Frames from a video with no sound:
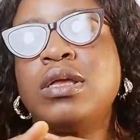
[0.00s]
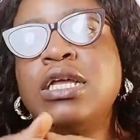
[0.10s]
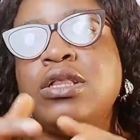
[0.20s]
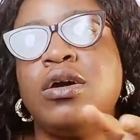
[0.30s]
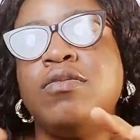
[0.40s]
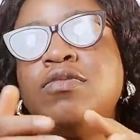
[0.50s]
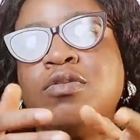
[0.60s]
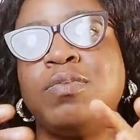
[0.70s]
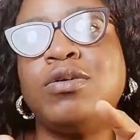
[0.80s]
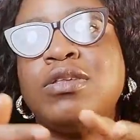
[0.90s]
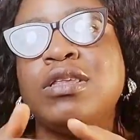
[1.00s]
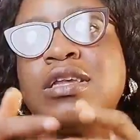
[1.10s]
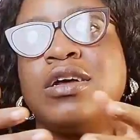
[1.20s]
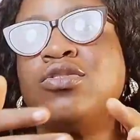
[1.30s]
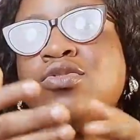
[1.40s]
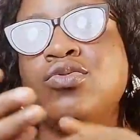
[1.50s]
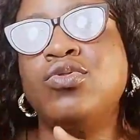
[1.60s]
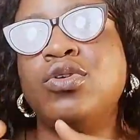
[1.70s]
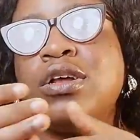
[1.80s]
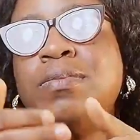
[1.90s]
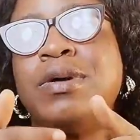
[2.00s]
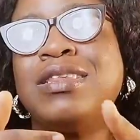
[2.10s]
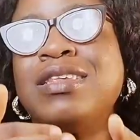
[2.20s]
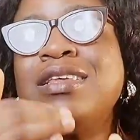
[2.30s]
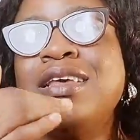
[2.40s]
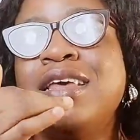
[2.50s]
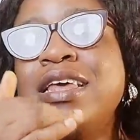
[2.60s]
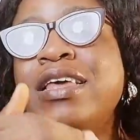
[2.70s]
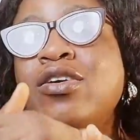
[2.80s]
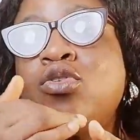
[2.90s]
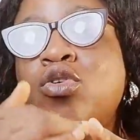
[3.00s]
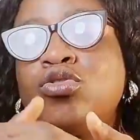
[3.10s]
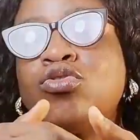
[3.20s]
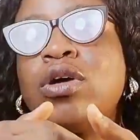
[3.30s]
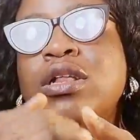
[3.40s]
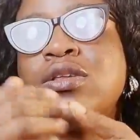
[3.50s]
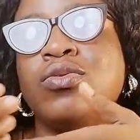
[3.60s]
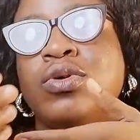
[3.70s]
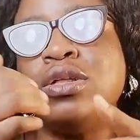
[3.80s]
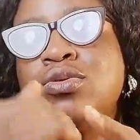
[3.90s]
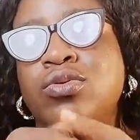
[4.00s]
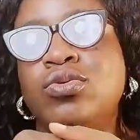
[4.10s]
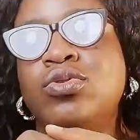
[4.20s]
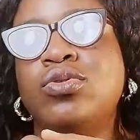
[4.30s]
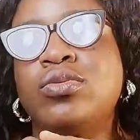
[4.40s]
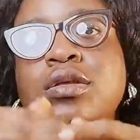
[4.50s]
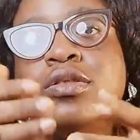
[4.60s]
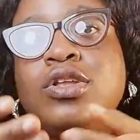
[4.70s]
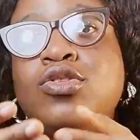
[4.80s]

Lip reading: Either of the spouses can sue the other party in contract or in tort. The